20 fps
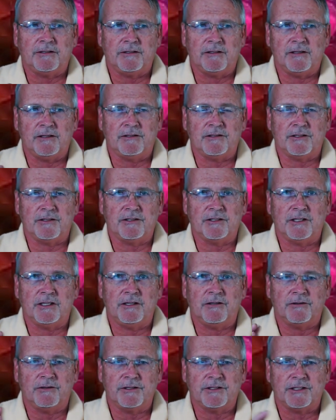It's a C
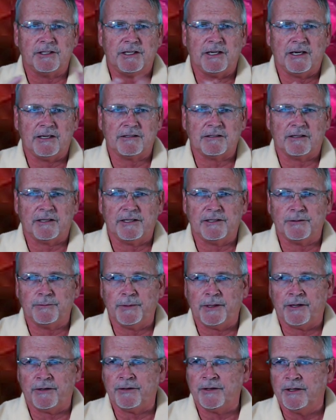or a CS lens
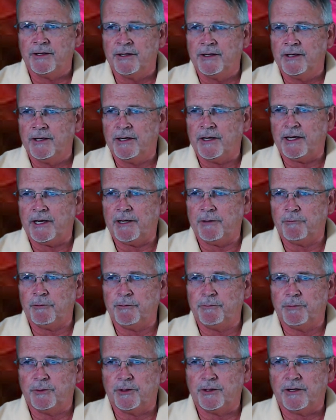mount, and
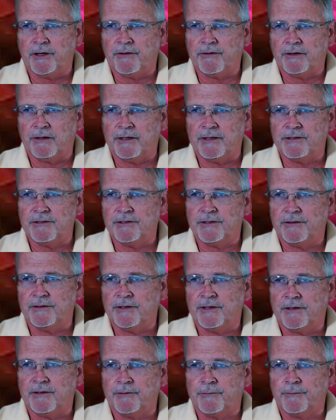we've put another lens in there.